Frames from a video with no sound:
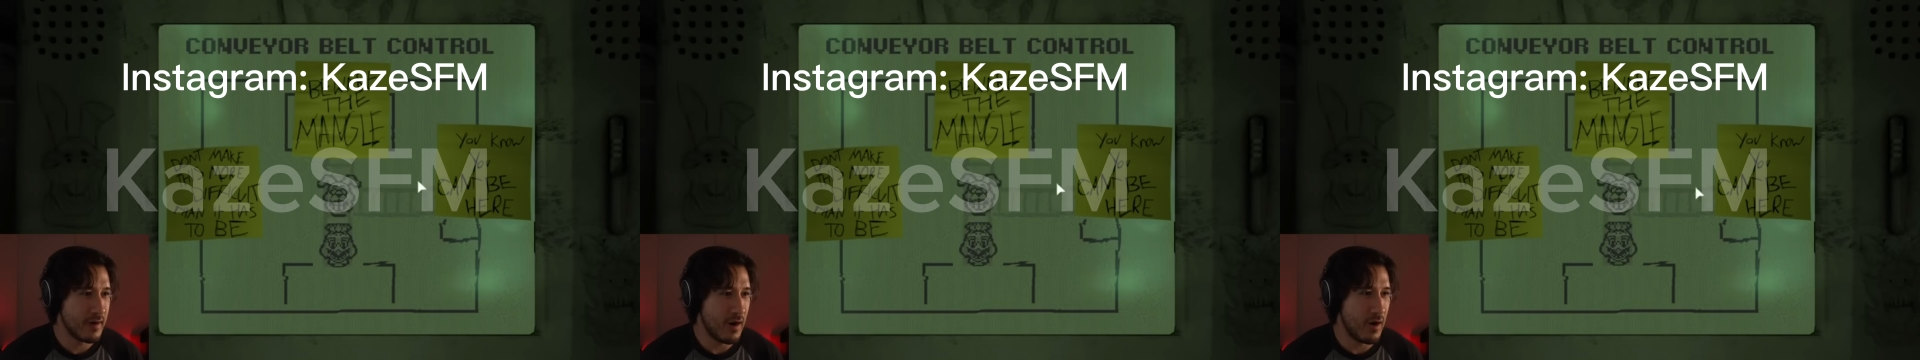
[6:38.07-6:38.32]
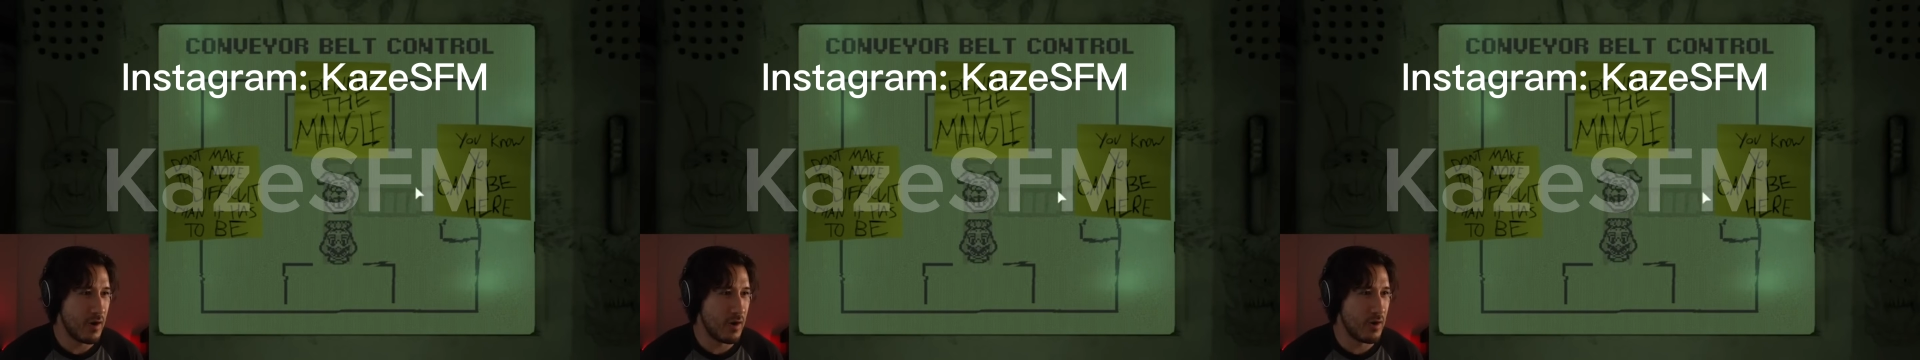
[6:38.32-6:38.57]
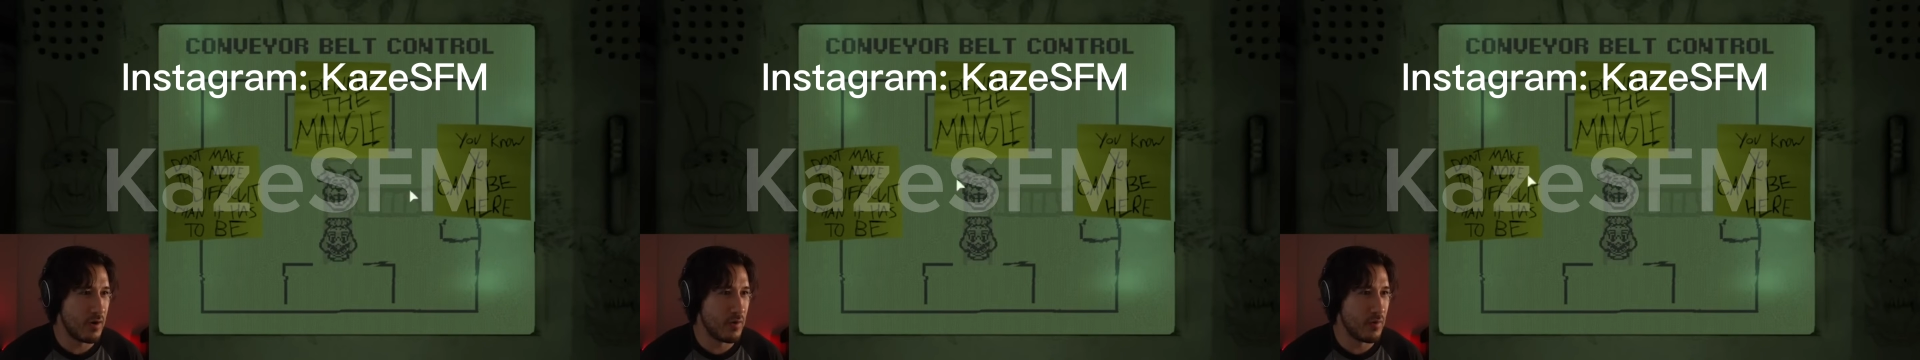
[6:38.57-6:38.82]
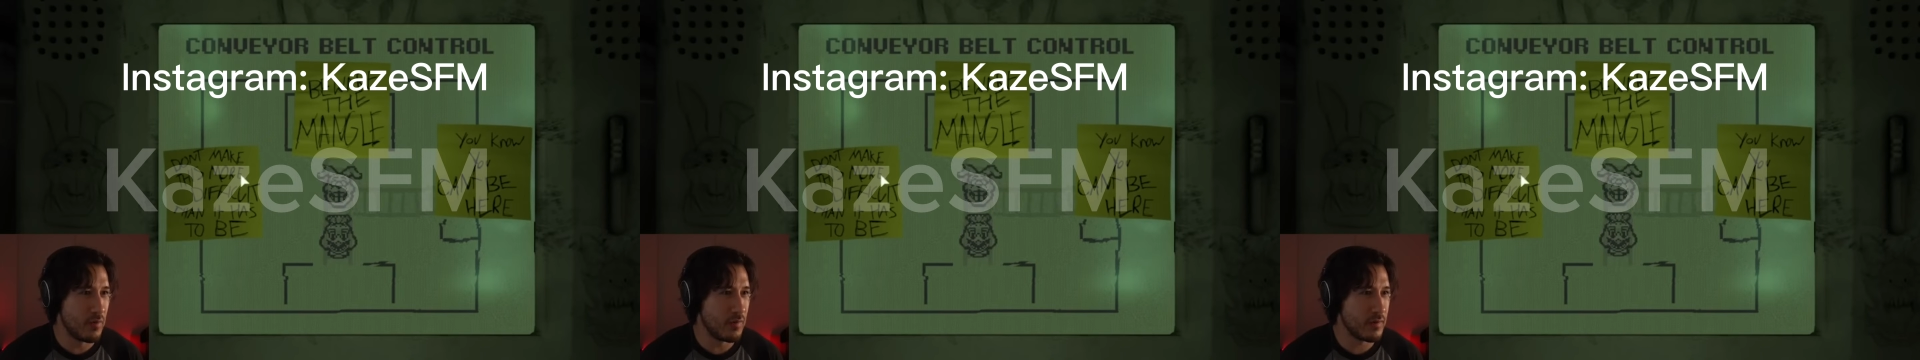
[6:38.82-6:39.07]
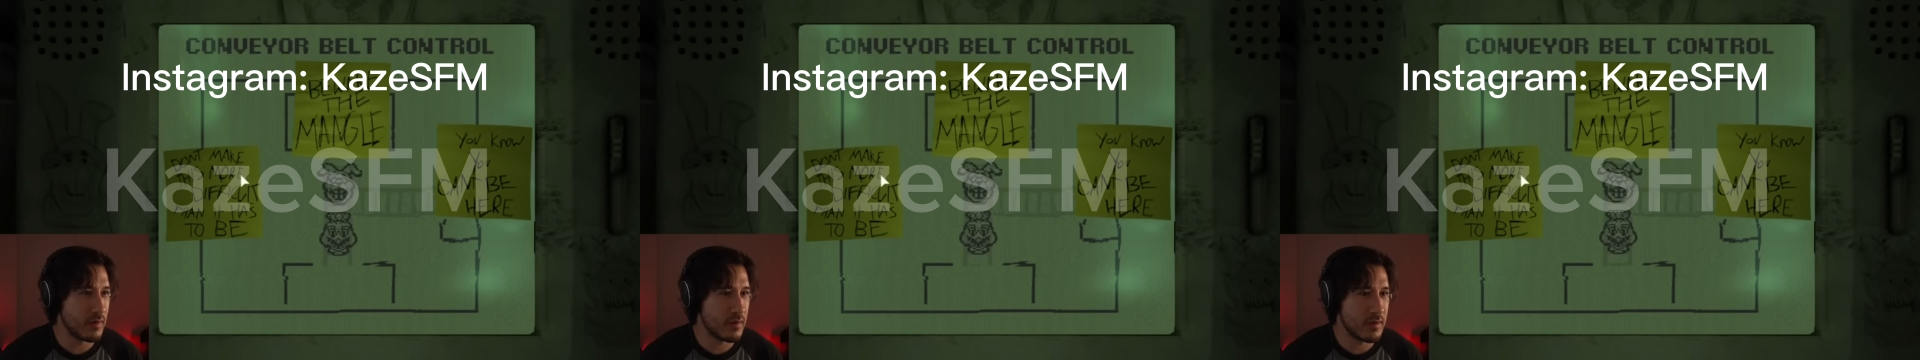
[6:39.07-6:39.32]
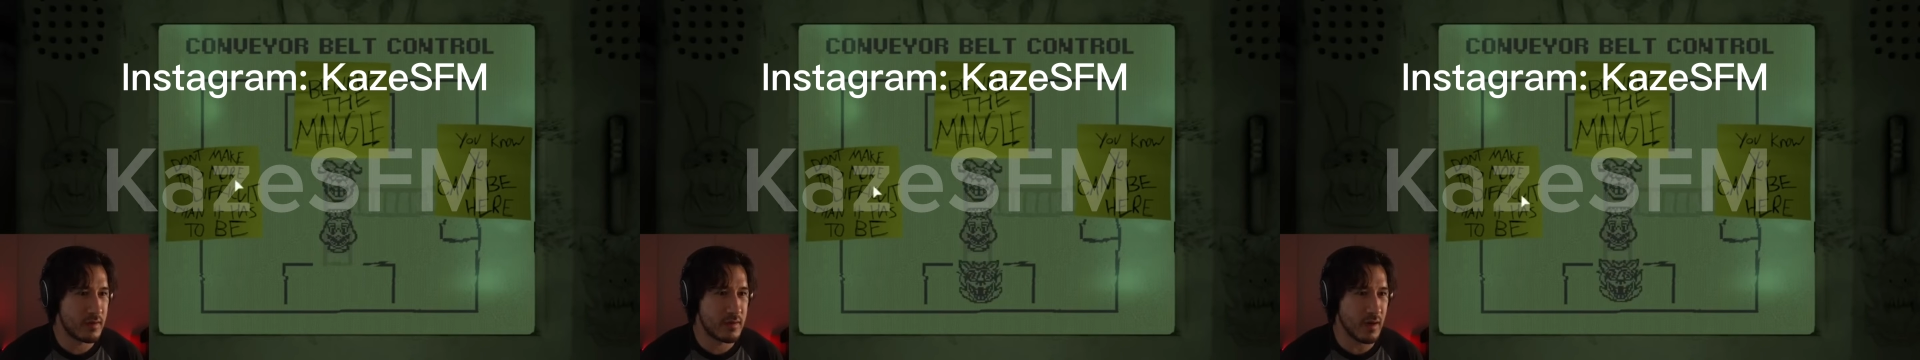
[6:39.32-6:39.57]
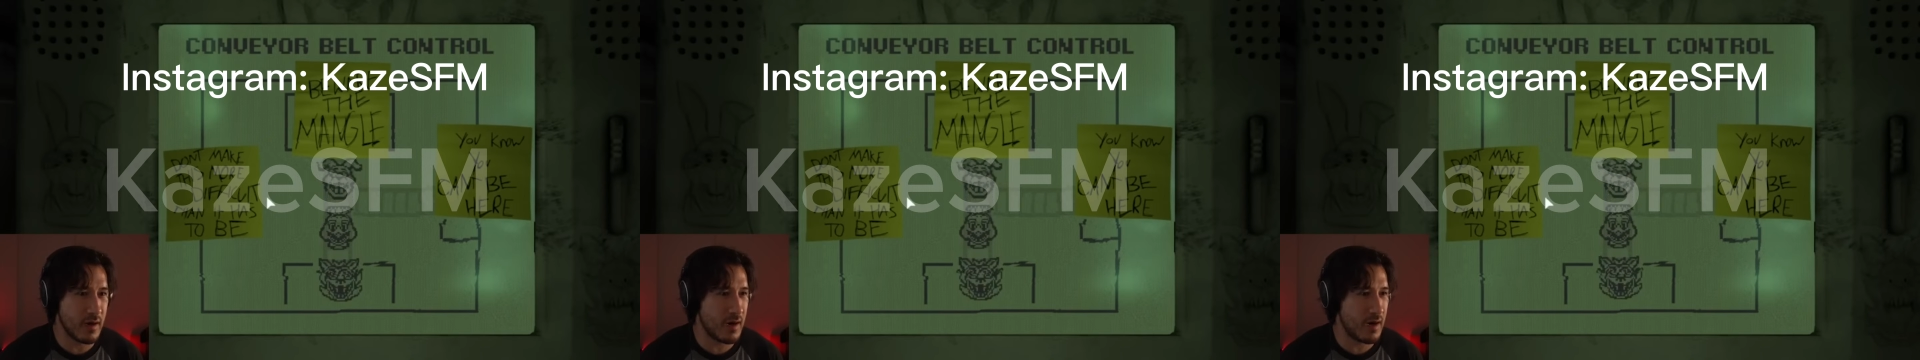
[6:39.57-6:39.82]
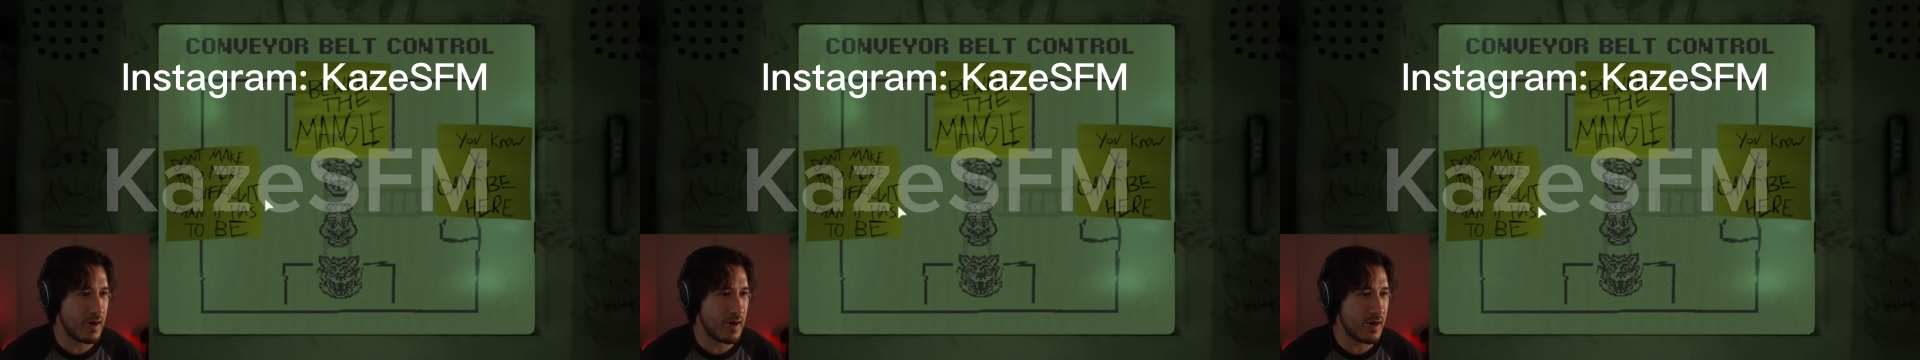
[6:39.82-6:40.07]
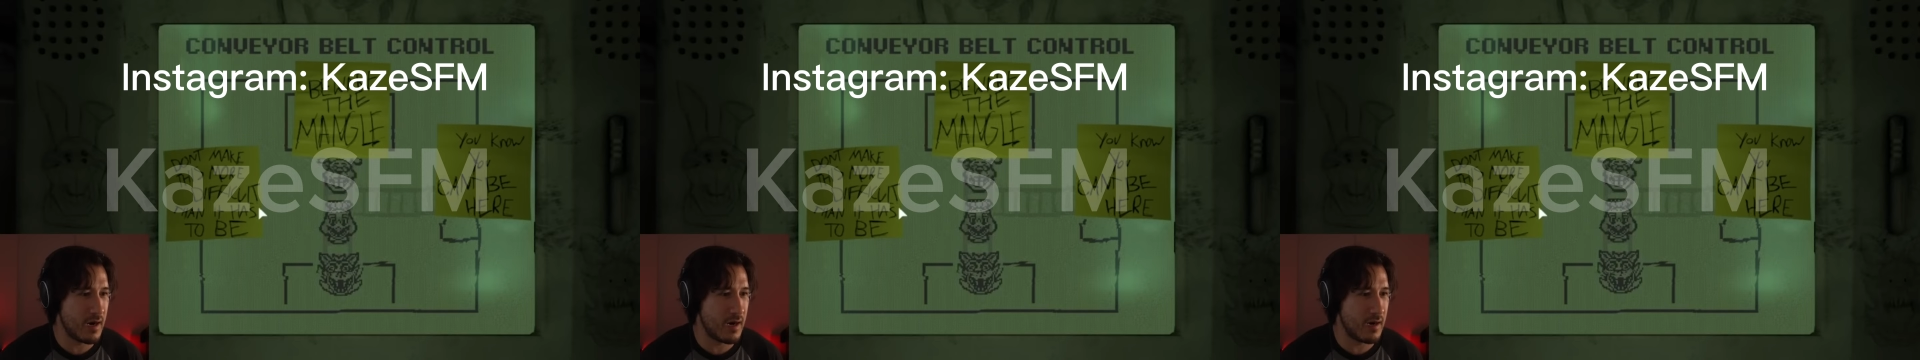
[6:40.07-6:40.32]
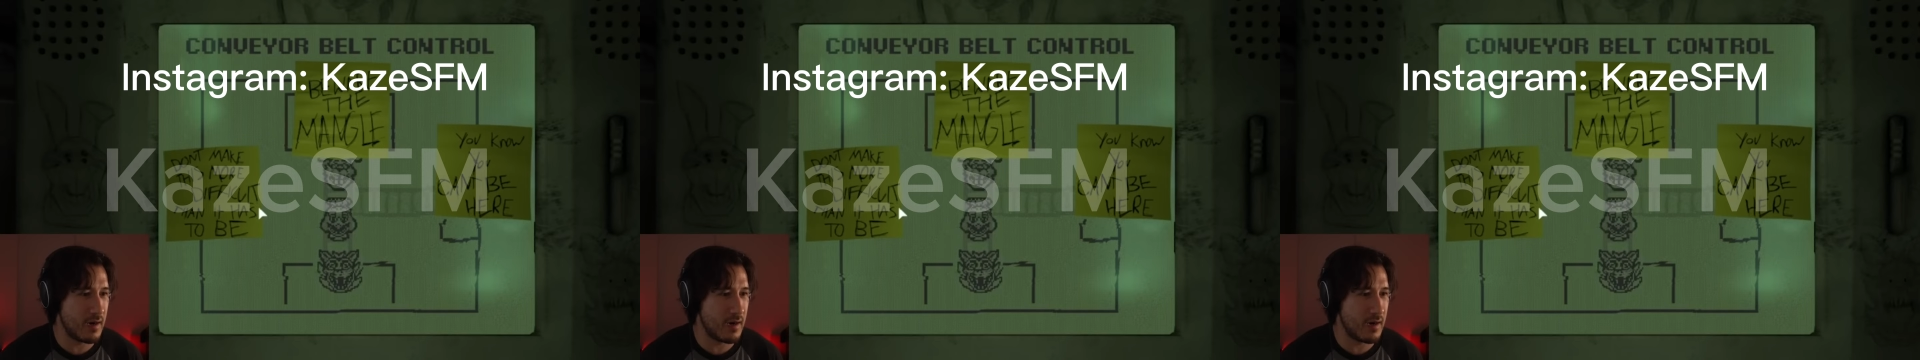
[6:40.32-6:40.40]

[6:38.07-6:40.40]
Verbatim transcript: Oh. Uh.